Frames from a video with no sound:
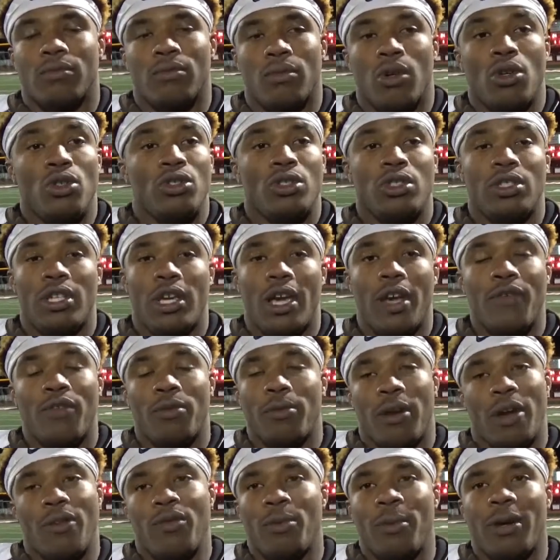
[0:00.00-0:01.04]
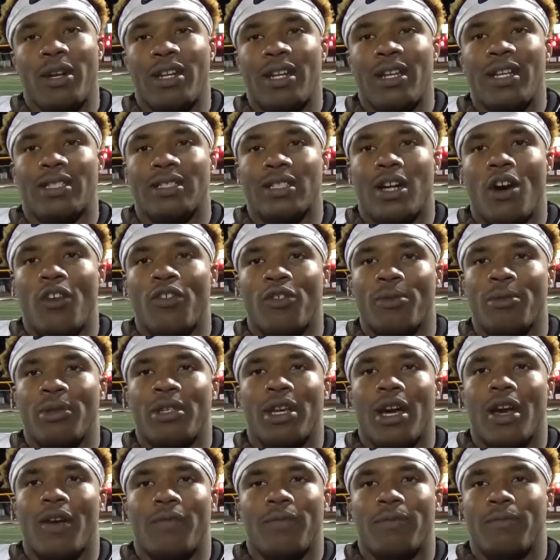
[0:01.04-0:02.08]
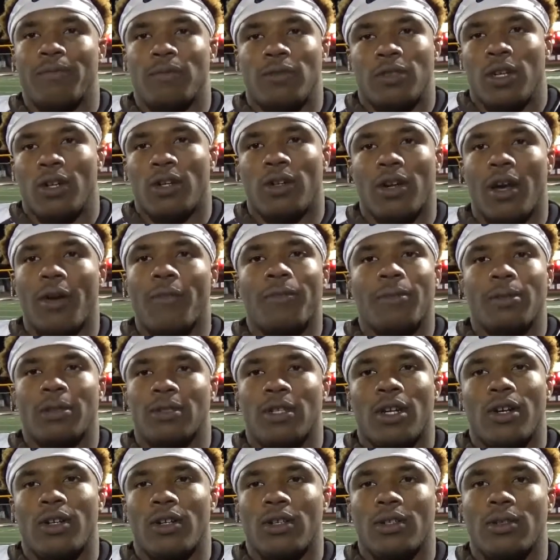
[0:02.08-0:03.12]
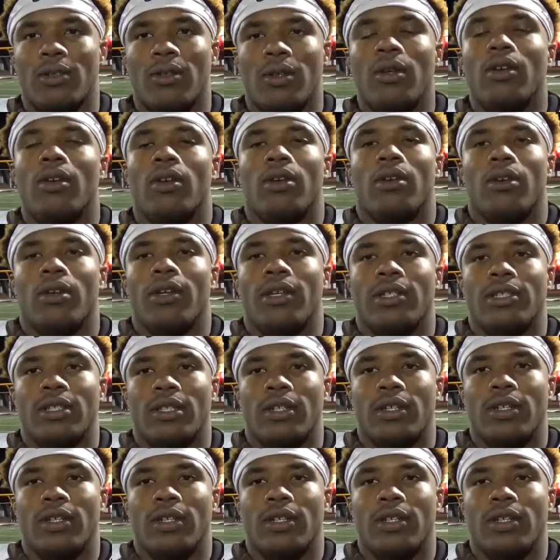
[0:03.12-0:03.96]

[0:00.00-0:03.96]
Mostly. Everybody that's offered me, I've been keeping it pretty... Yes, sir.